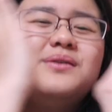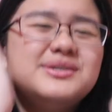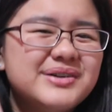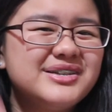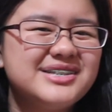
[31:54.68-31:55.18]

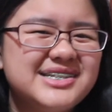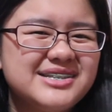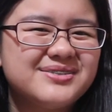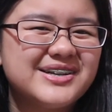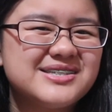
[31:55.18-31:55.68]
always wanted to
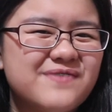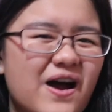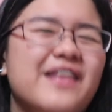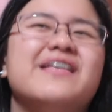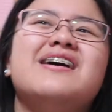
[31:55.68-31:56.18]
see Troye
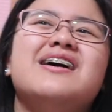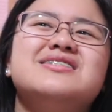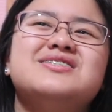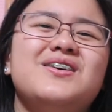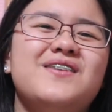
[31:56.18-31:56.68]
Sivan,
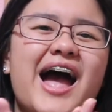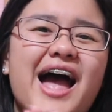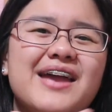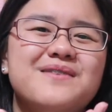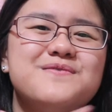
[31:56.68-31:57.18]
so
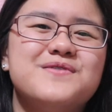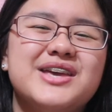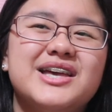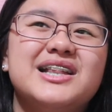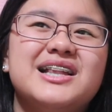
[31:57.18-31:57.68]
I
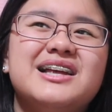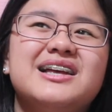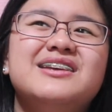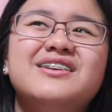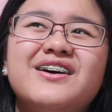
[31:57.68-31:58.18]
will,
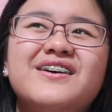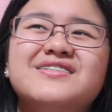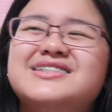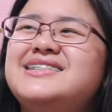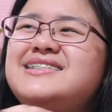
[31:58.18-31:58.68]
you
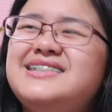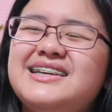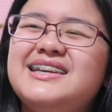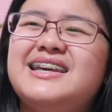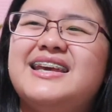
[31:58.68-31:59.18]
know,
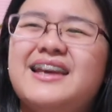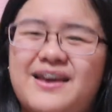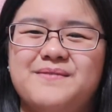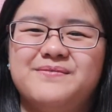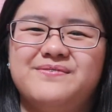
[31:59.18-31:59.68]
see
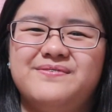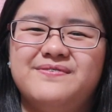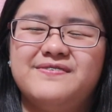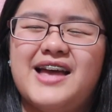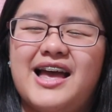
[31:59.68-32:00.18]
him
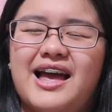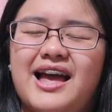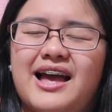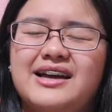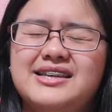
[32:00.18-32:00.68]

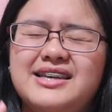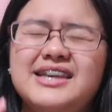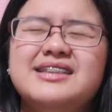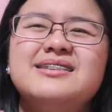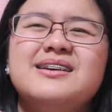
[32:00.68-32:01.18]

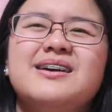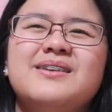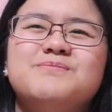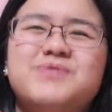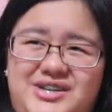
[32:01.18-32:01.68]
in
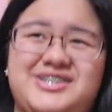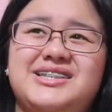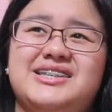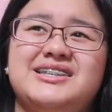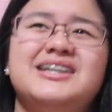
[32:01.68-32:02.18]

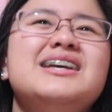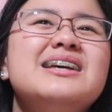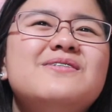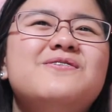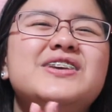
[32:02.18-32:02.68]
person,
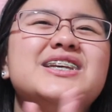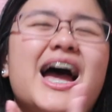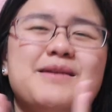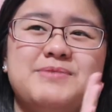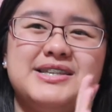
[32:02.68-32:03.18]
in
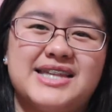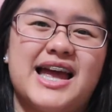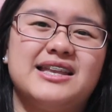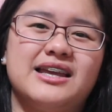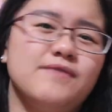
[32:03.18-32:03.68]
VIP
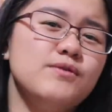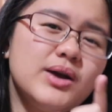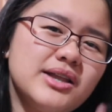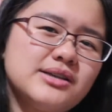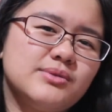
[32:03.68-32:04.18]
standing. If you
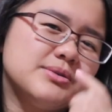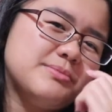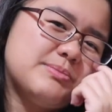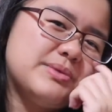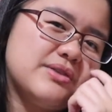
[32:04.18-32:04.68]
want as well to
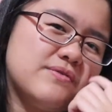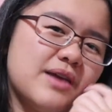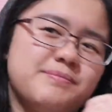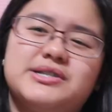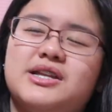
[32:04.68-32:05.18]
meet me in
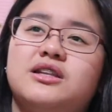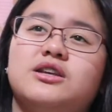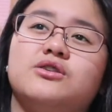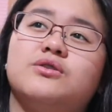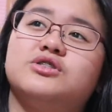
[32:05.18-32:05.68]
VIP
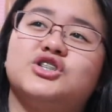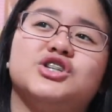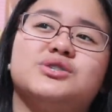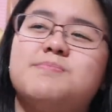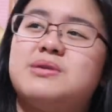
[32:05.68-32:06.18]
standing, you can
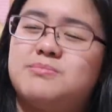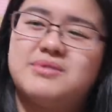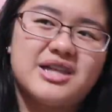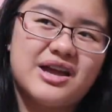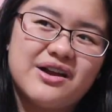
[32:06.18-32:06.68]
just meet
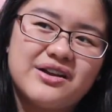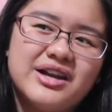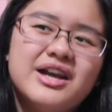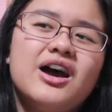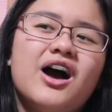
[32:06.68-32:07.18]
me there.
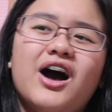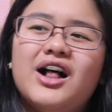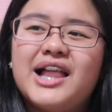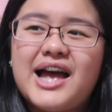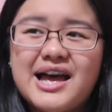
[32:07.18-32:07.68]

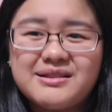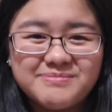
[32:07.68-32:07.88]
Holla at